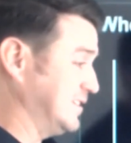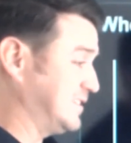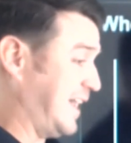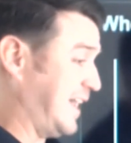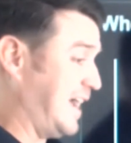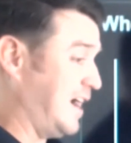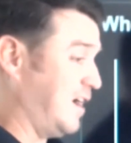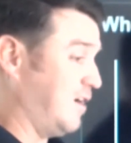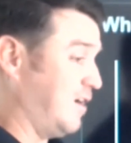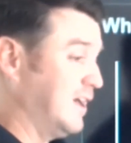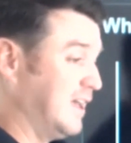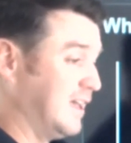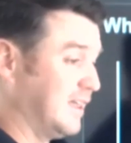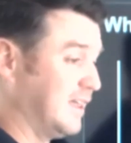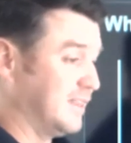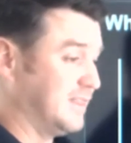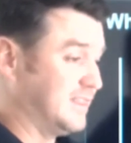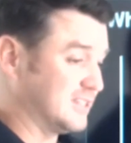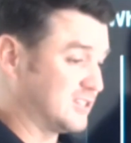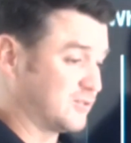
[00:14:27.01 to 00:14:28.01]
is how
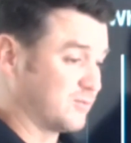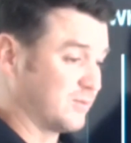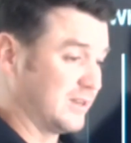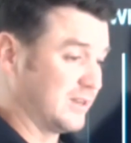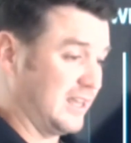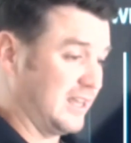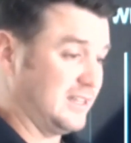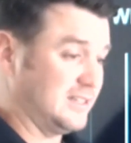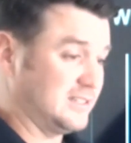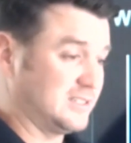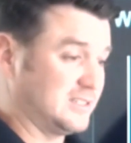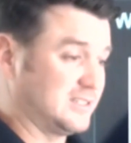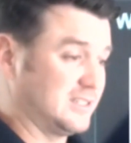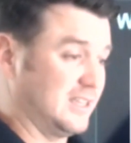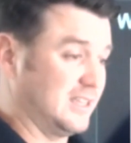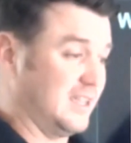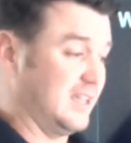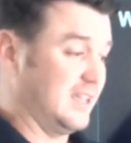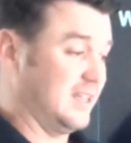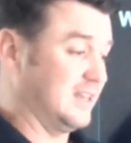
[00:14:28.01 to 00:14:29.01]
this
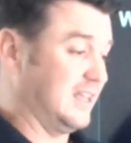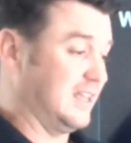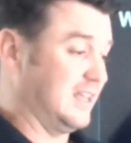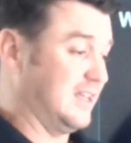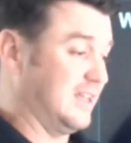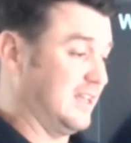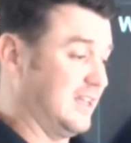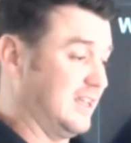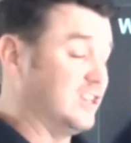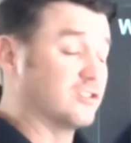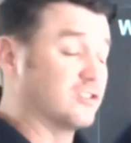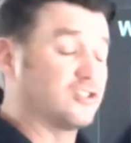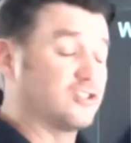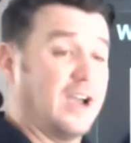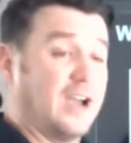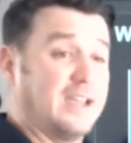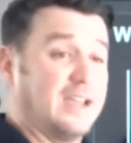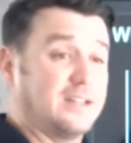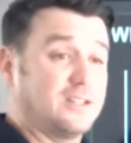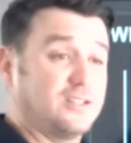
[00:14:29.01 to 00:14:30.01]
relates in, in when you're
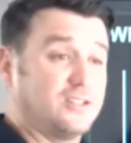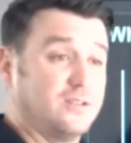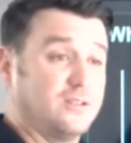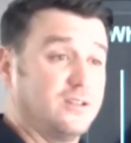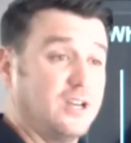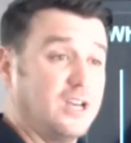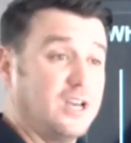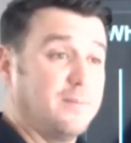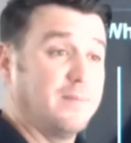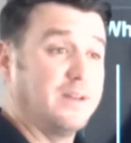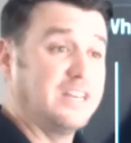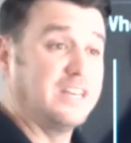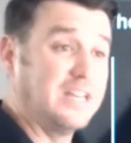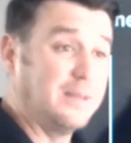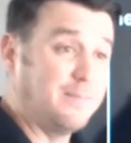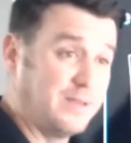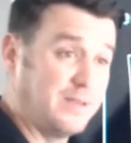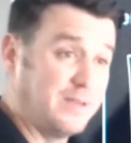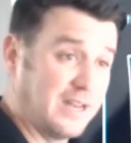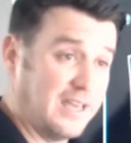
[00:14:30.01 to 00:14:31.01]
trying to
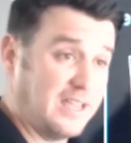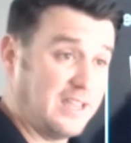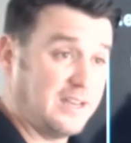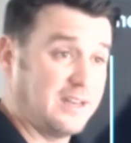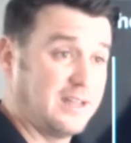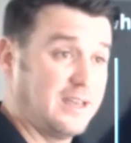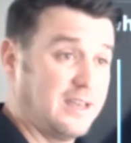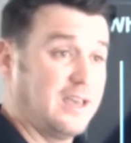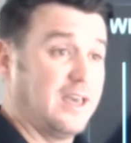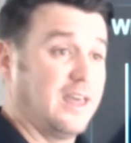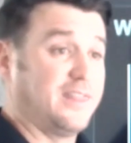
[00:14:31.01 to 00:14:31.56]
manipulate